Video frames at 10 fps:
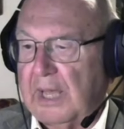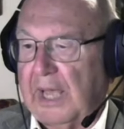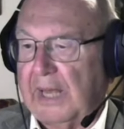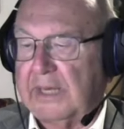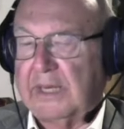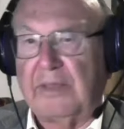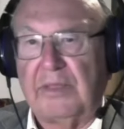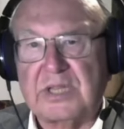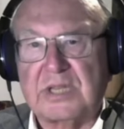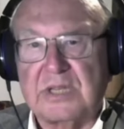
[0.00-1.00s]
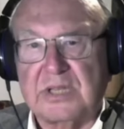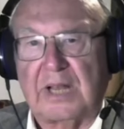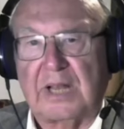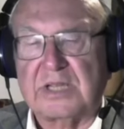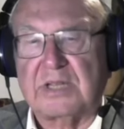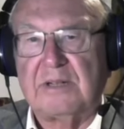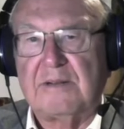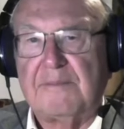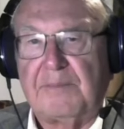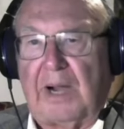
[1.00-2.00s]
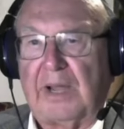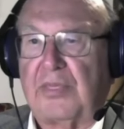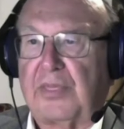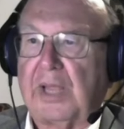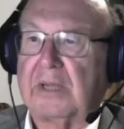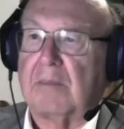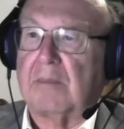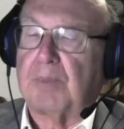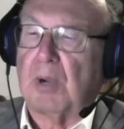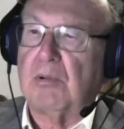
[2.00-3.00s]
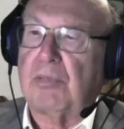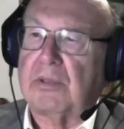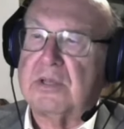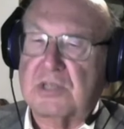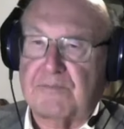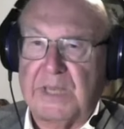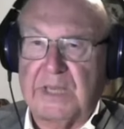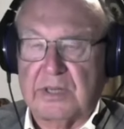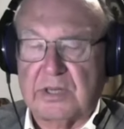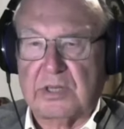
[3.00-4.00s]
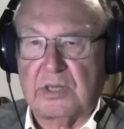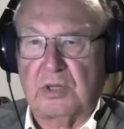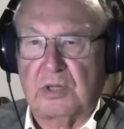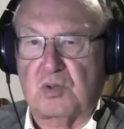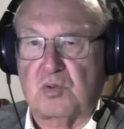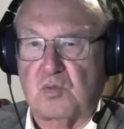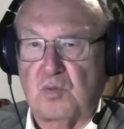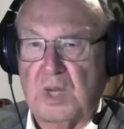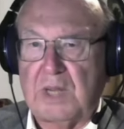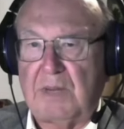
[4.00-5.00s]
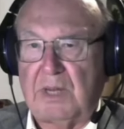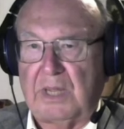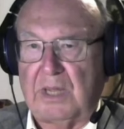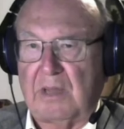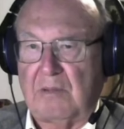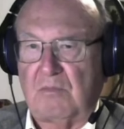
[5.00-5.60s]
And in this sense, I thank both speakers extremely